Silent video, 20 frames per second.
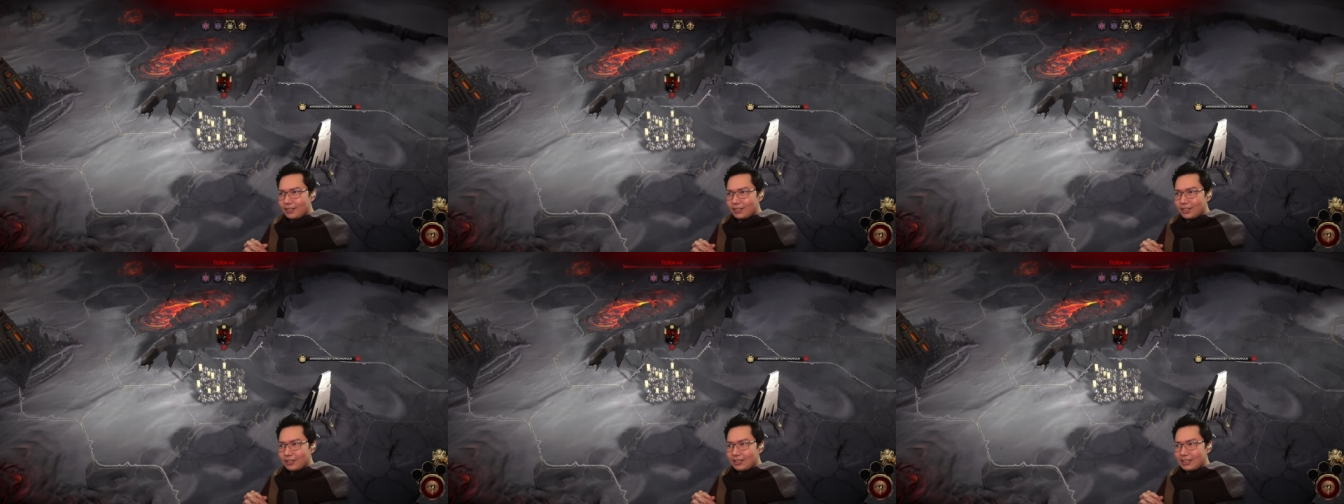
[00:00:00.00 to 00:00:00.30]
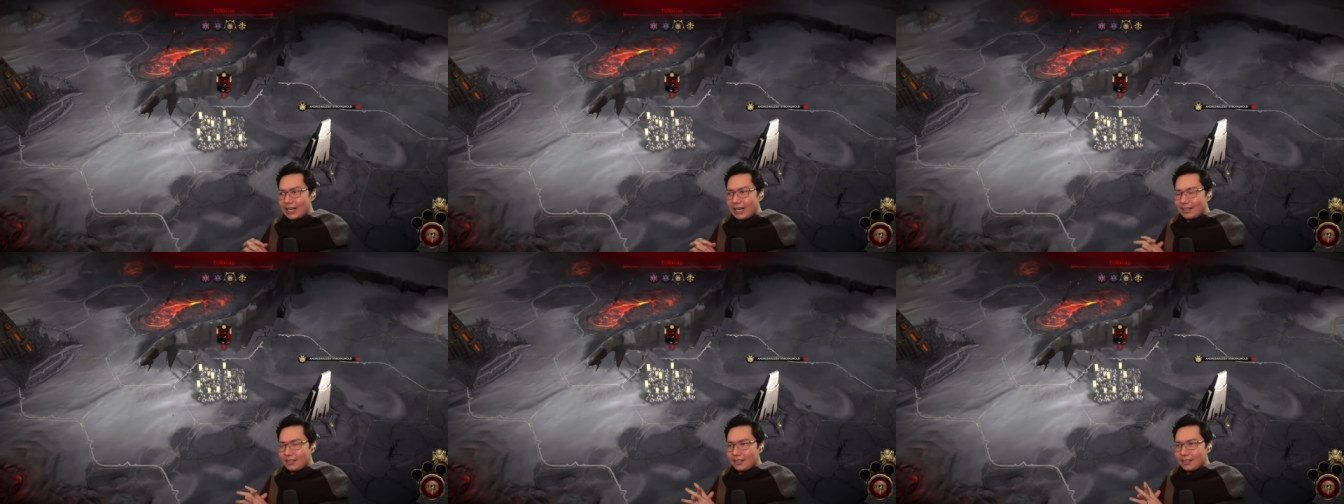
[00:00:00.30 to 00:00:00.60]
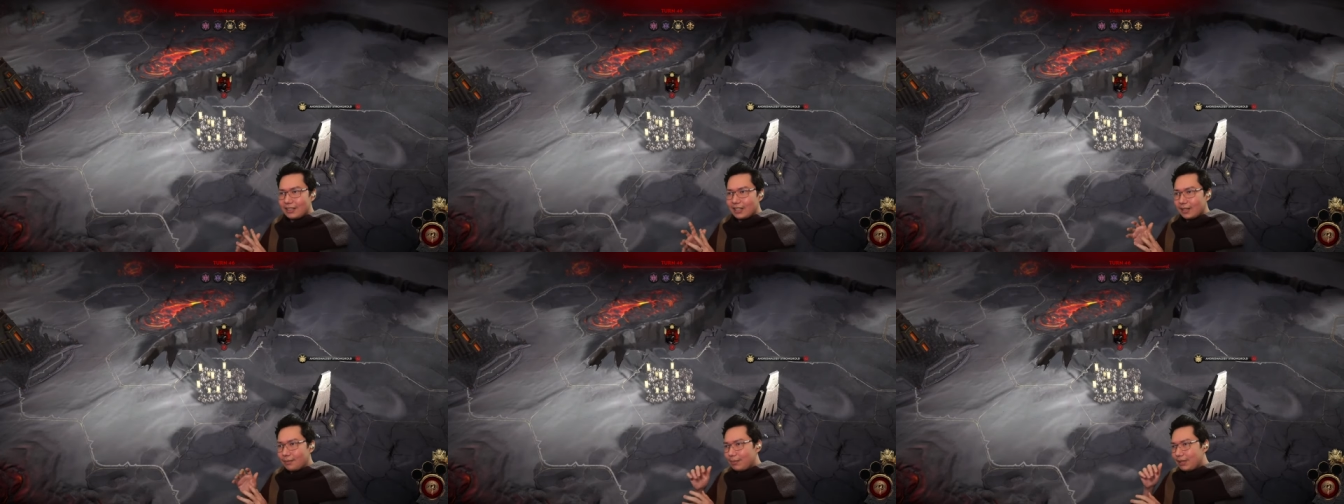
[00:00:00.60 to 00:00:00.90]
so it's actually
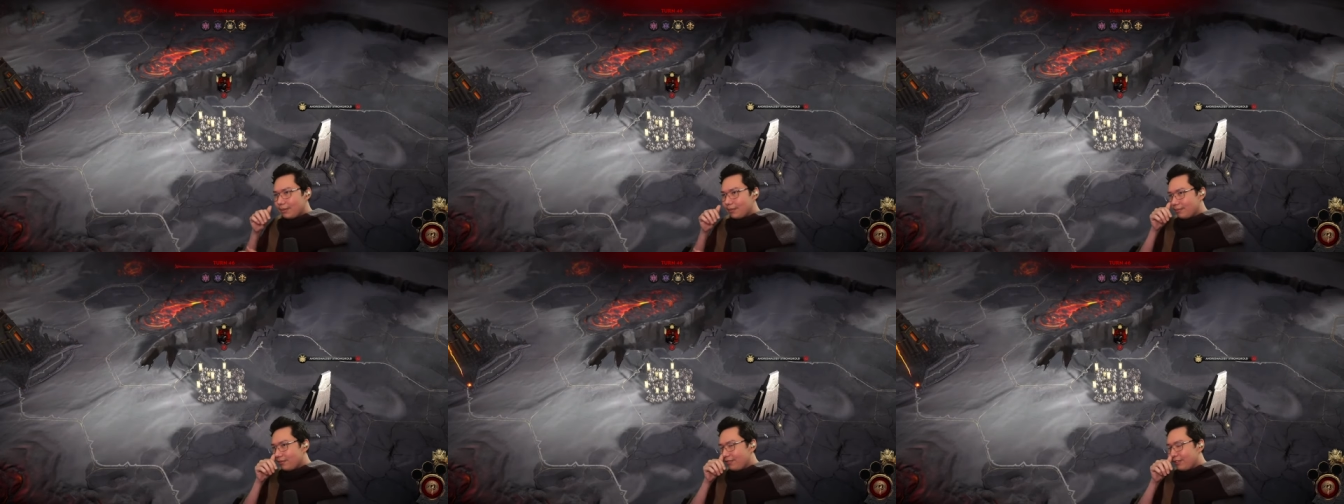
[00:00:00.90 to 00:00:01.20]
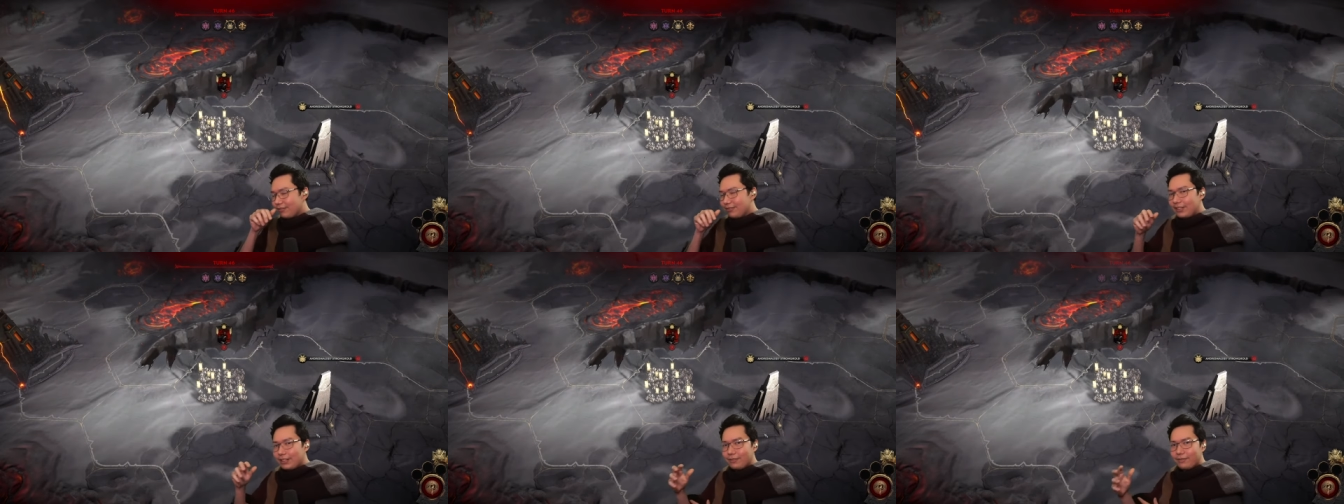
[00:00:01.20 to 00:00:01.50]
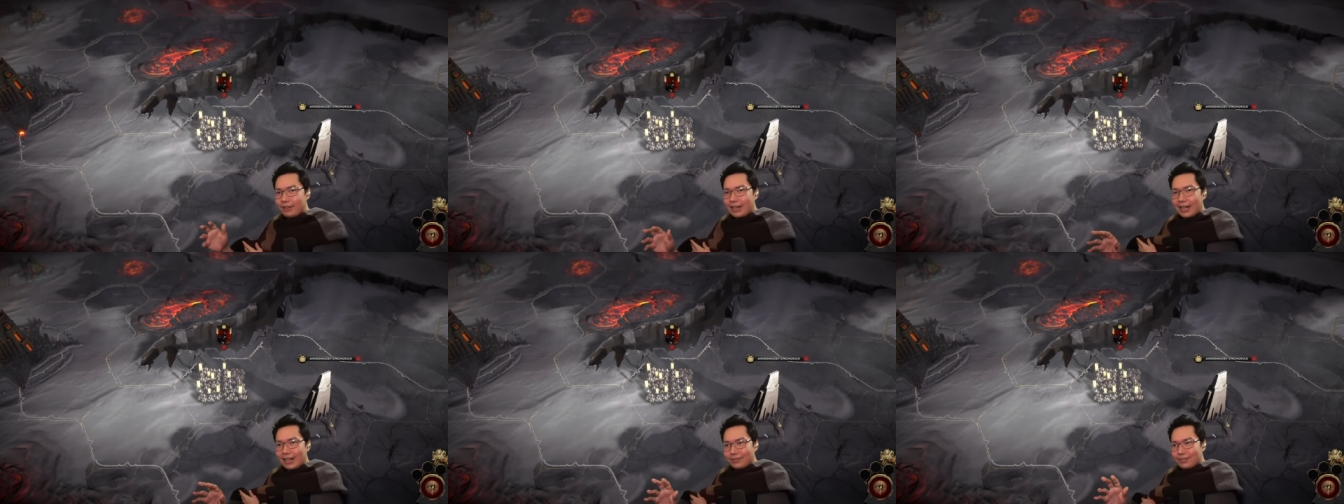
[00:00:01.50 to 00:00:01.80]
going to be
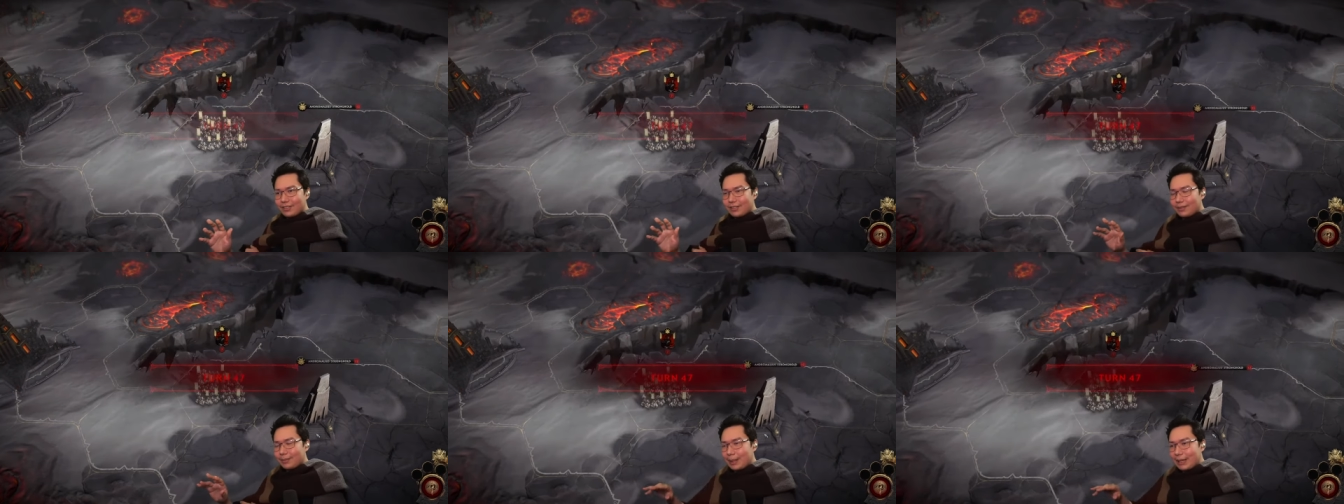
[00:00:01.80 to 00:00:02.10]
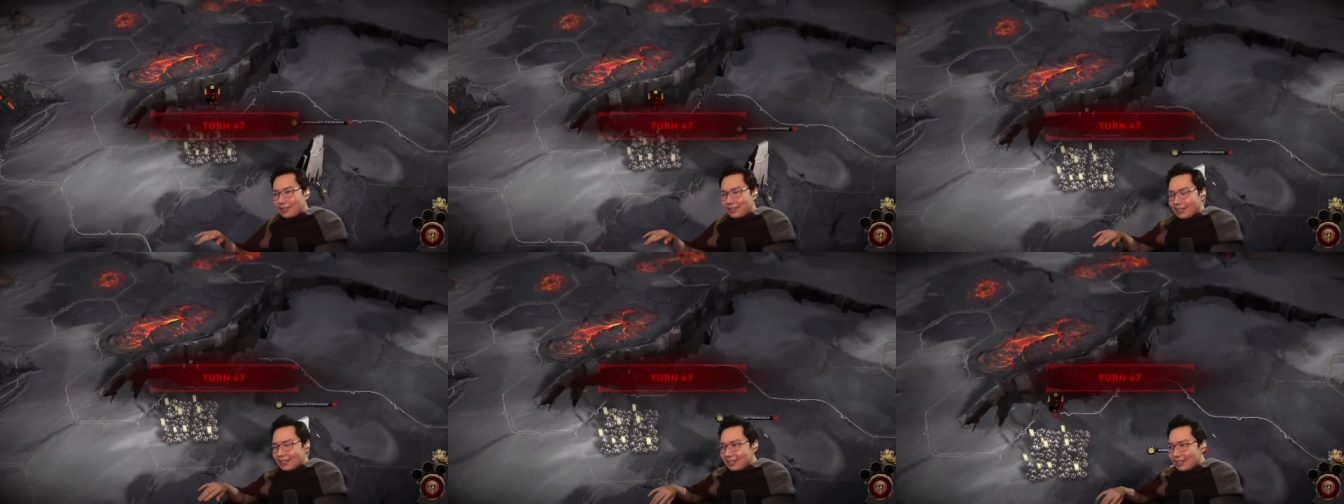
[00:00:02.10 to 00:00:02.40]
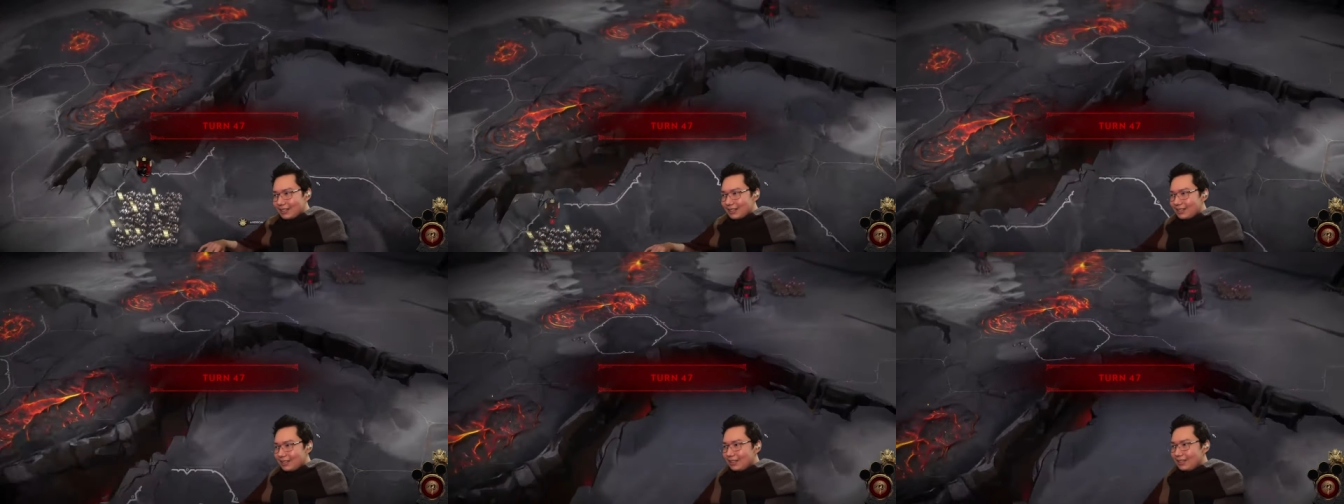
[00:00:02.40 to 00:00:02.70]
fifty-five to about
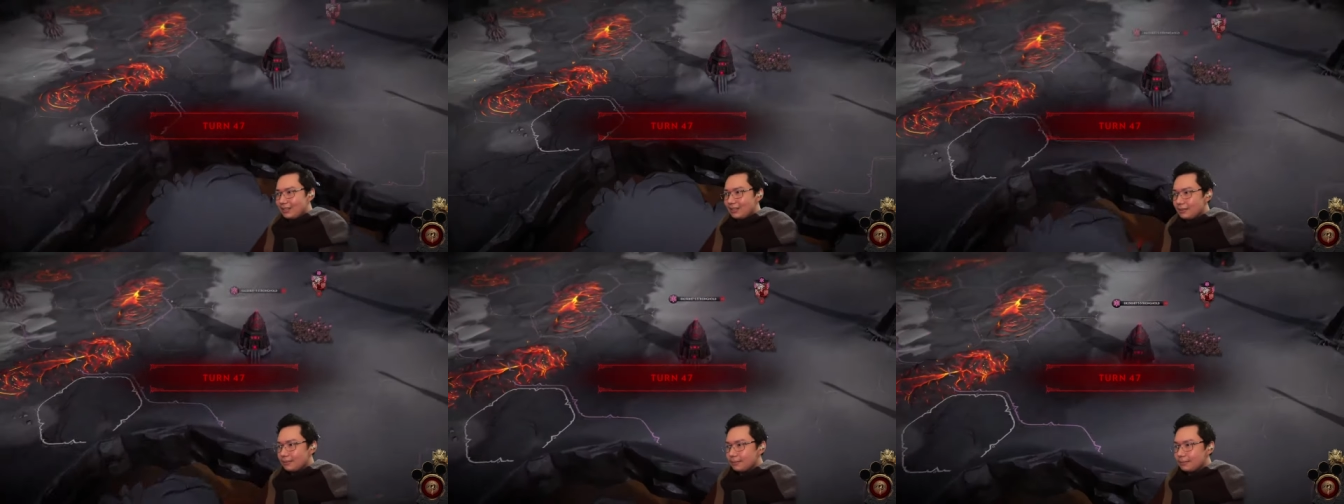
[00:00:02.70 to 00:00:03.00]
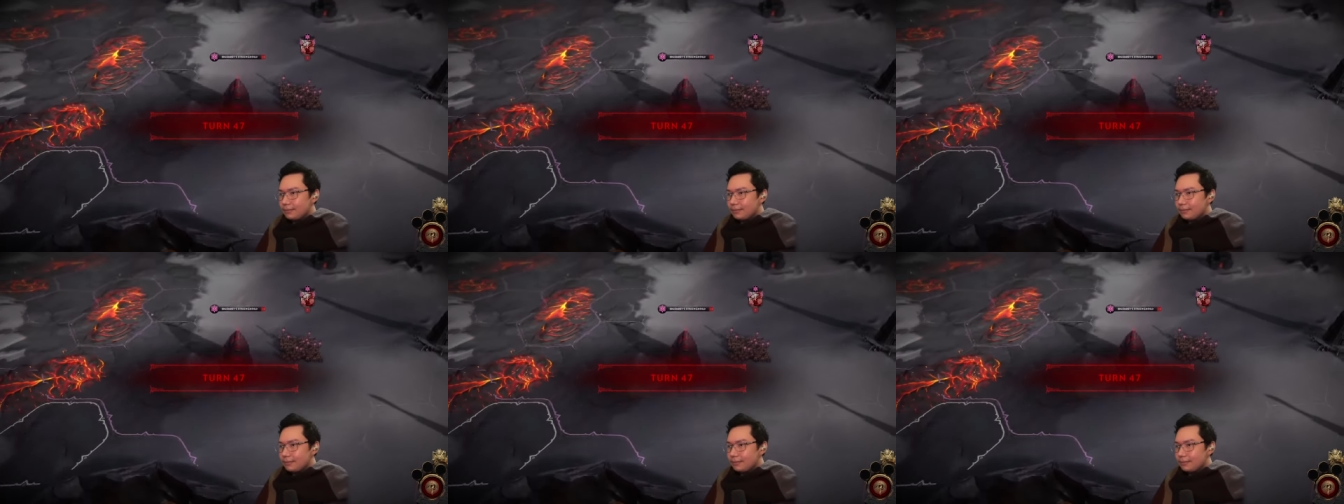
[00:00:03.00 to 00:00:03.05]
sixty.